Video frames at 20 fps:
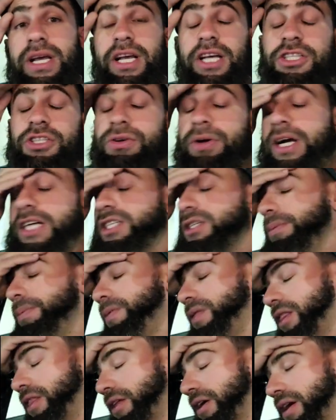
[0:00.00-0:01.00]
It's crazy.
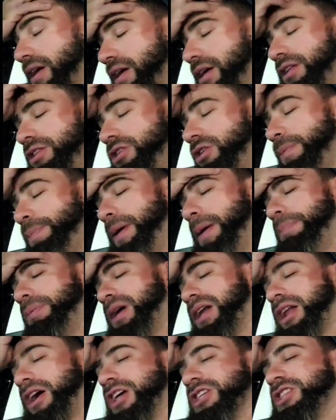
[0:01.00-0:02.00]
The 2 people
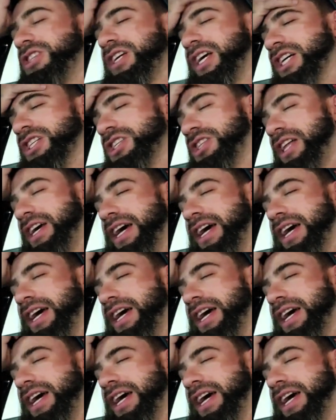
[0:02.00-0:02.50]
I lost against,